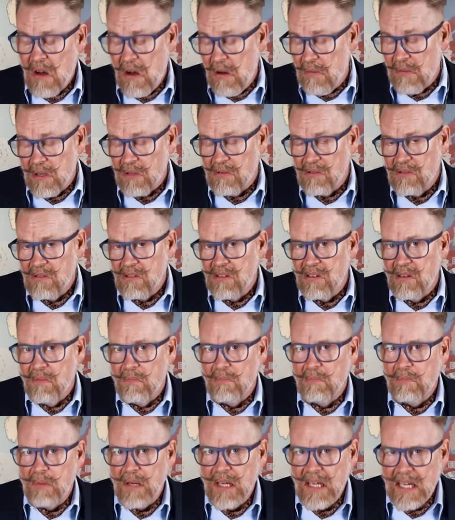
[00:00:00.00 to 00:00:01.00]
almost
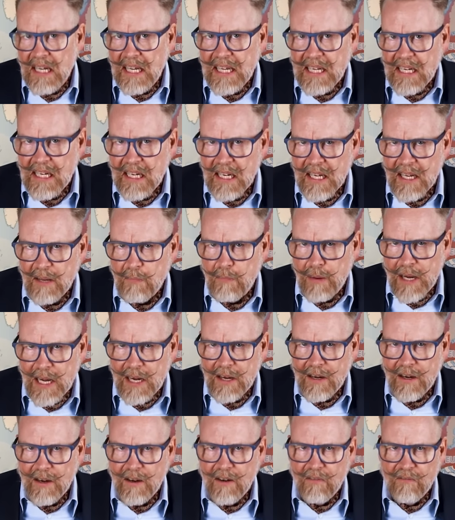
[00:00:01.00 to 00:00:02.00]
completely
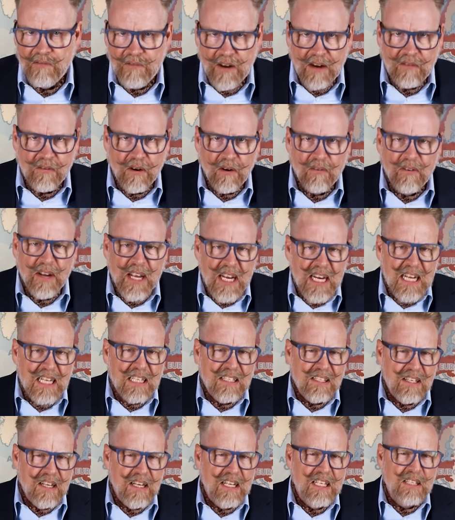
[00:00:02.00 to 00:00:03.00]
abandoned in favor of
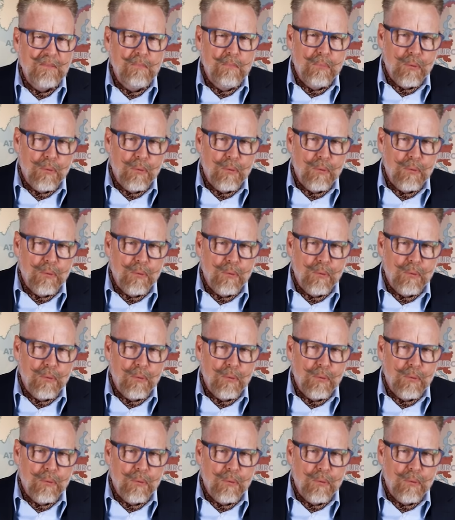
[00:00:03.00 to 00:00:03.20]
hitting cities